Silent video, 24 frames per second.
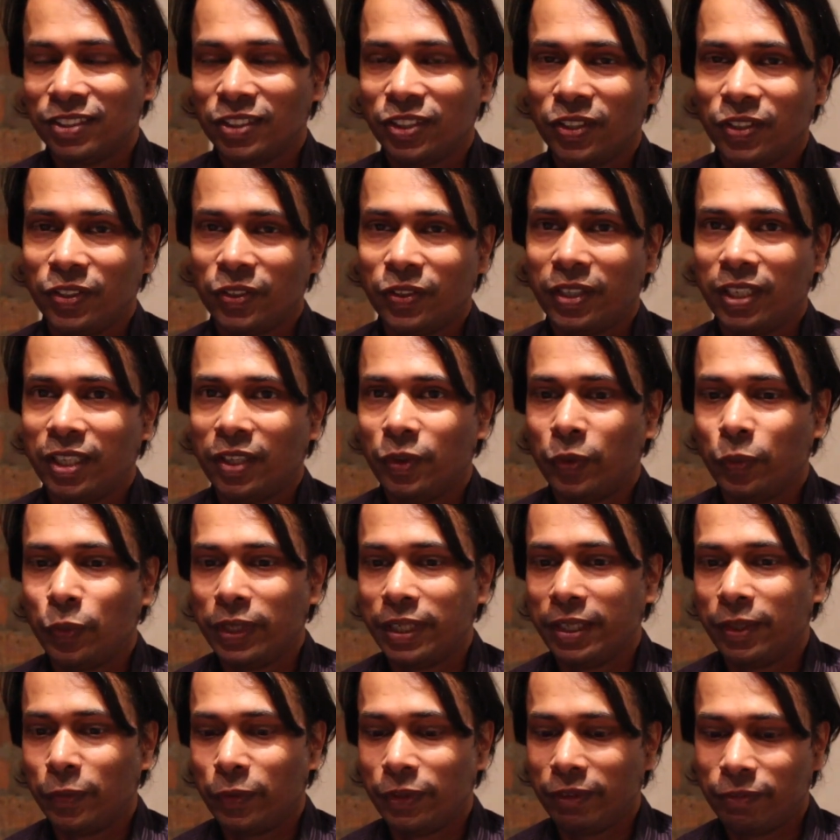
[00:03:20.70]
So
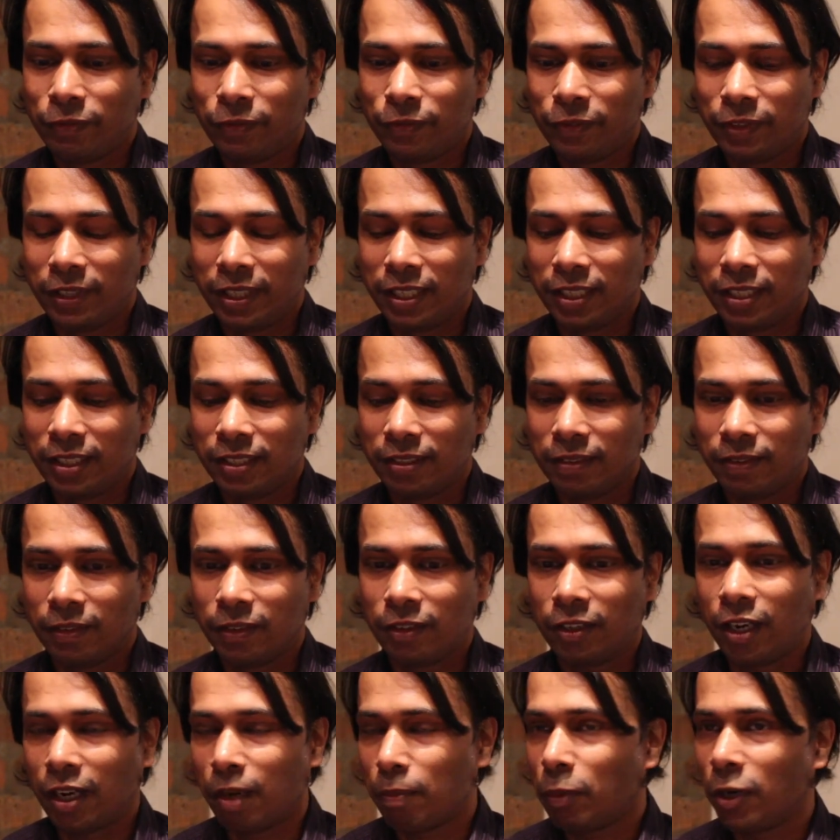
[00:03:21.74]
we've
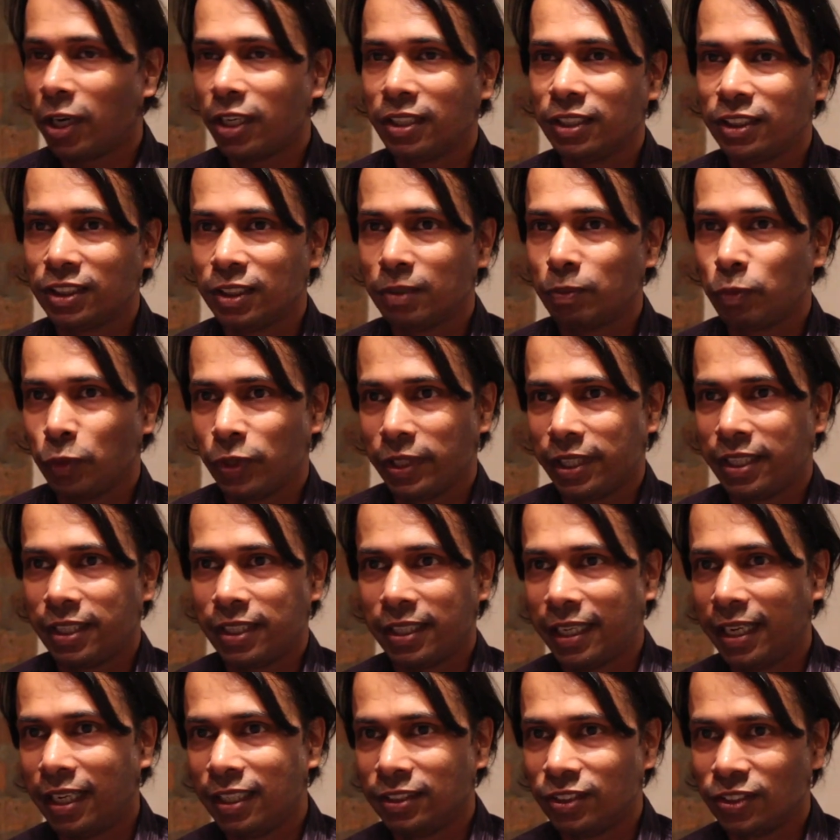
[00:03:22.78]
got a partnership with
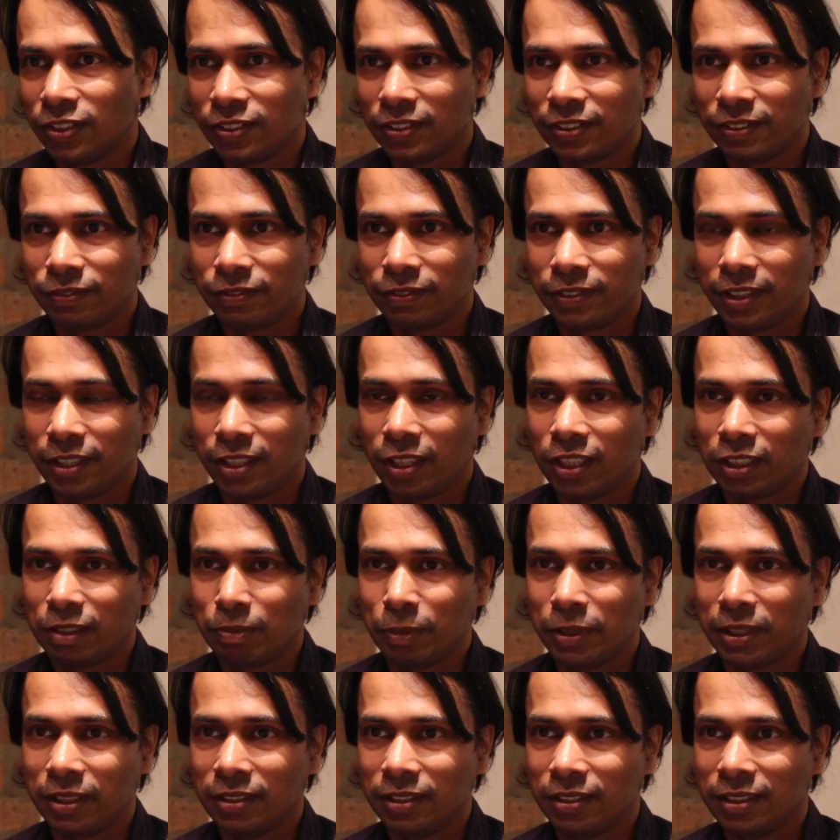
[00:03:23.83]
Helen Joseph
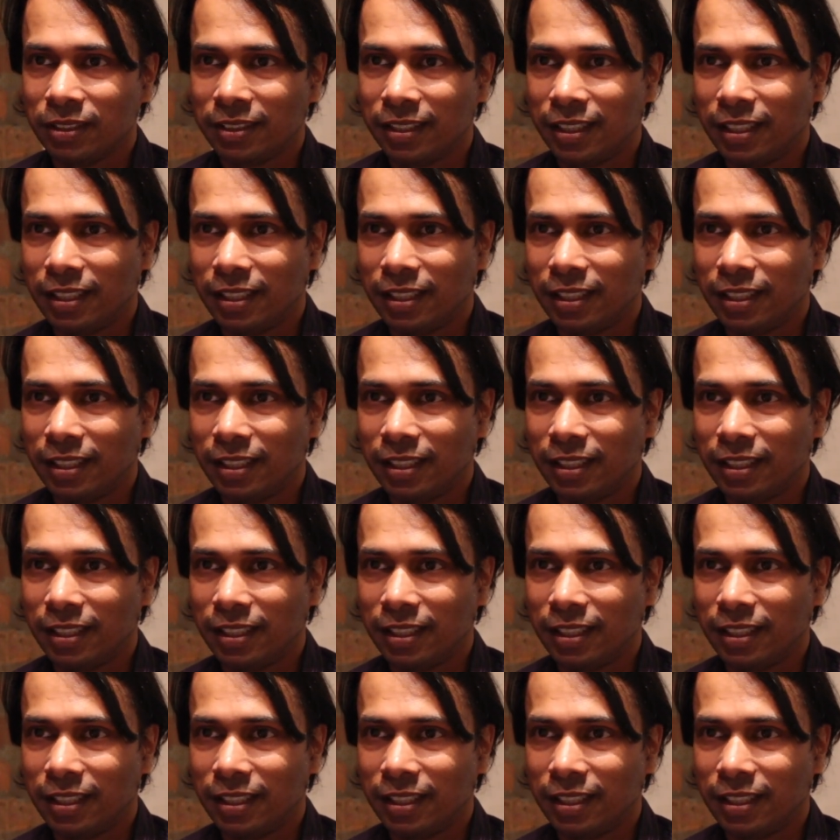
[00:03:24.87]
Hospital.